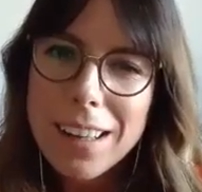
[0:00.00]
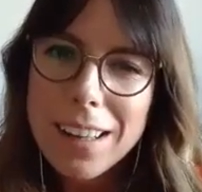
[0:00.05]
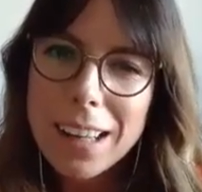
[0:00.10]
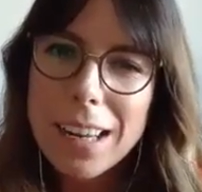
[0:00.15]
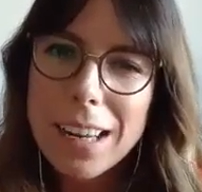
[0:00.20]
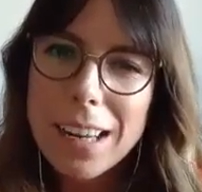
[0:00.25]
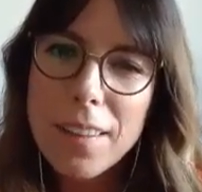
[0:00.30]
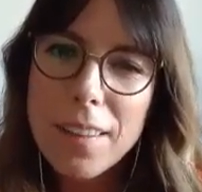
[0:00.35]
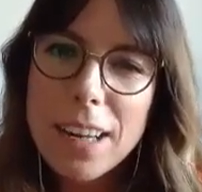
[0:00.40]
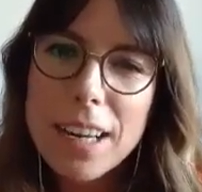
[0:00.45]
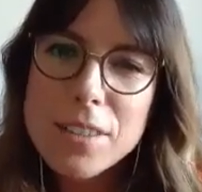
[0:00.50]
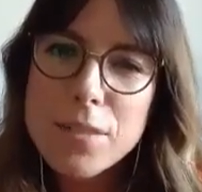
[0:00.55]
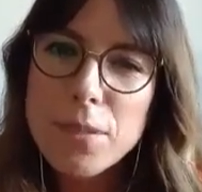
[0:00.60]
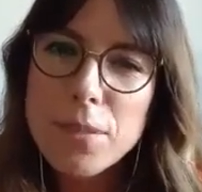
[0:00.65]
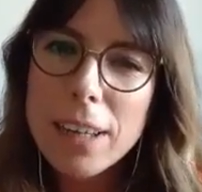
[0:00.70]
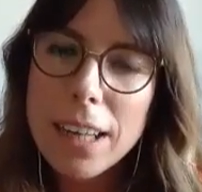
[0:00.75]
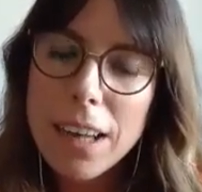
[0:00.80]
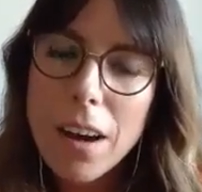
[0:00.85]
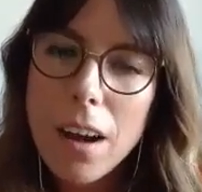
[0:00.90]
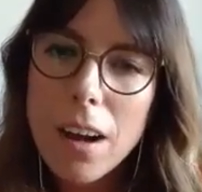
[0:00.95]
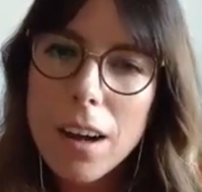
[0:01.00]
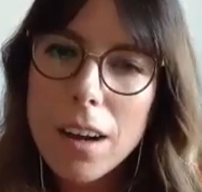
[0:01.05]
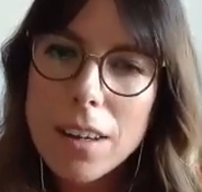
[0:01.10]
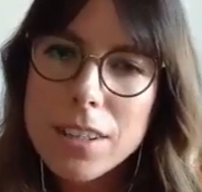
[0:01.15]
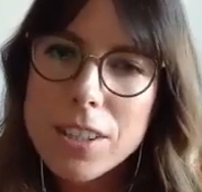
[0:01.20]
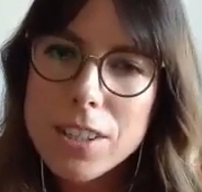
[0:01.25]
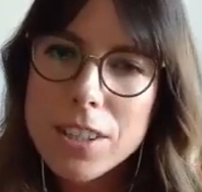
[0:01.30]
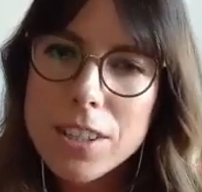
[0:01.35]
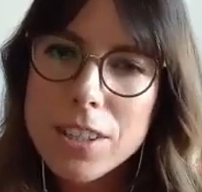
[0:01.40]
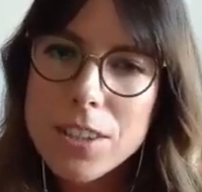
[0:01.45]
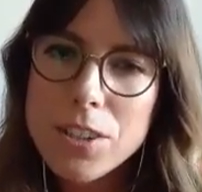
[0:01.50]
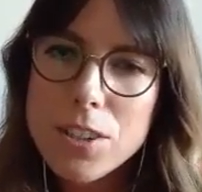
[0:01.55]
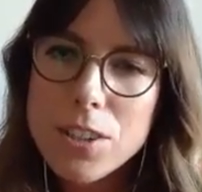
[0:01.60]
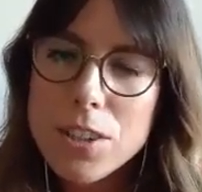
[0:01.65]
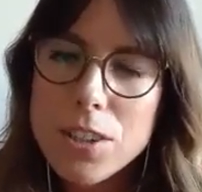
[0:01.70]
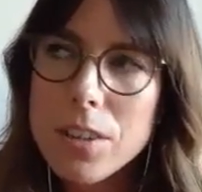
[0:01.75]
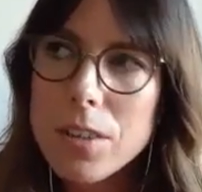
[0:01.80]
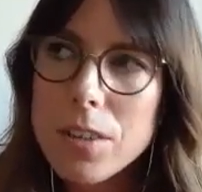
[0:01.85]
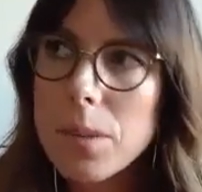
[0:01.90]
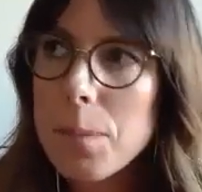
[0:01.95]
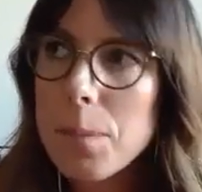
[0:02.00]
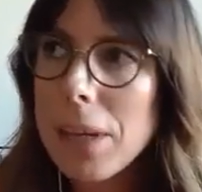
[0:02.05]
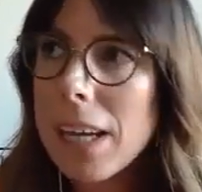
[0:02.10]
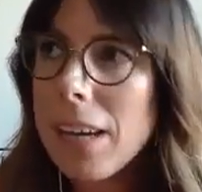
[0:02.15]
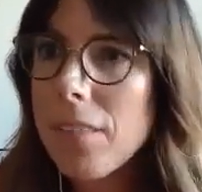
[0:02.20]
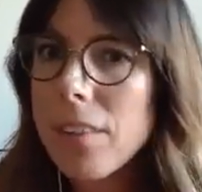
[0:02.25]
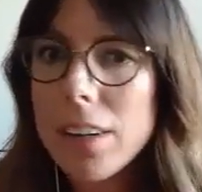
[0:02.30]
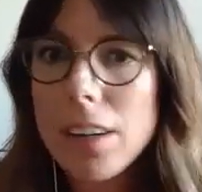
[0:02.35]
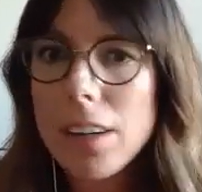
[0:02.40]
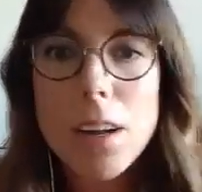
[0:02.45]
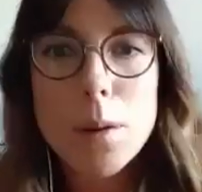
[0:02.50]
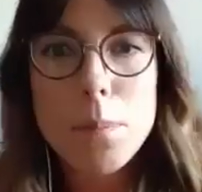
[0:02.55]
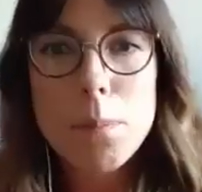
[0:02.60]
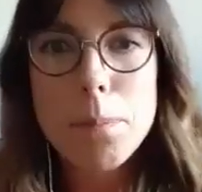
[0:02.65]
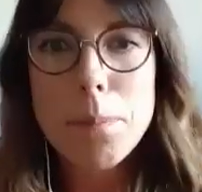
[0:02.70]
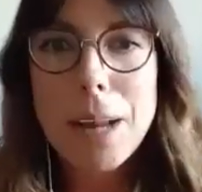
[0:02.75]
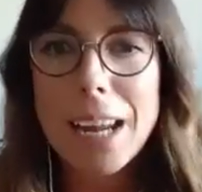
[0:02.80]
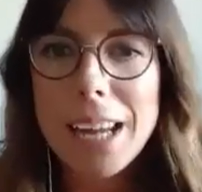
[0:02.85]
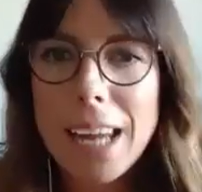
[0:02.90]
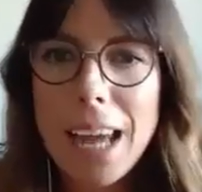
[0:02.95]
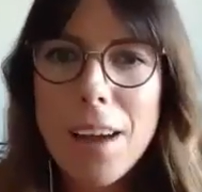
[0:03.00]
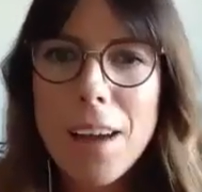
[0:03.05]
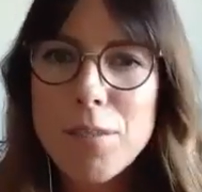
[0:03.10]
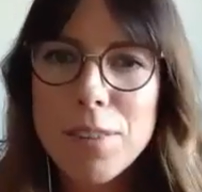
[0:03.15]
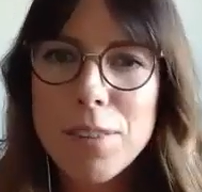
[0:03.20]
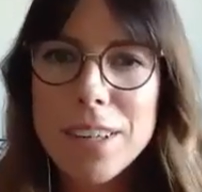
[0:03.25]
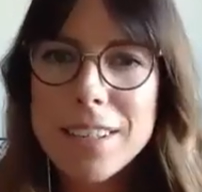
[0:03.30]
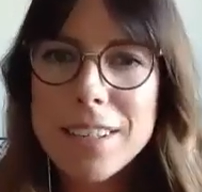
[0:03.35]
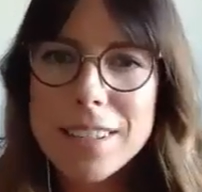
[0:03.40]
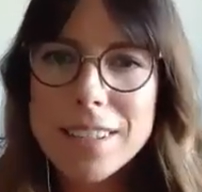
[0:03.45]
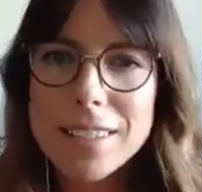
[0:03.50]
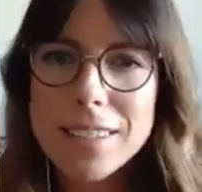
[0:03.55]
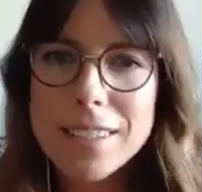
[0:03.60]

Like, I think it's really hard to be given a kind of blank canvas and